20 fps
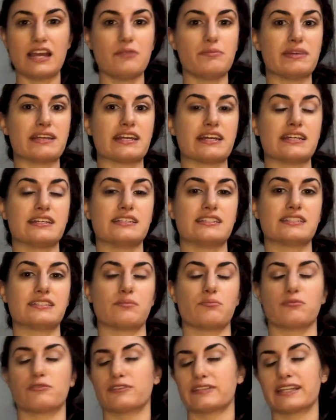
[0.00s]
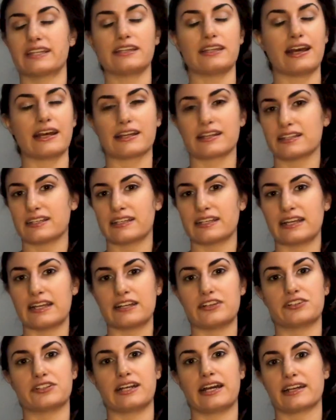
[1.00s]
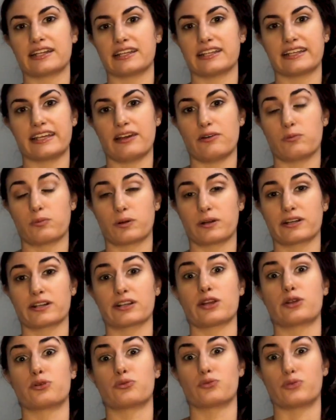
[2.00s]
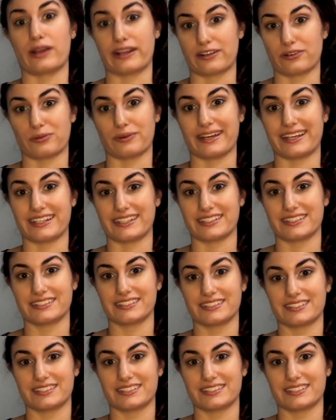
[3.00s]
because more than likely you're not going to get work right away.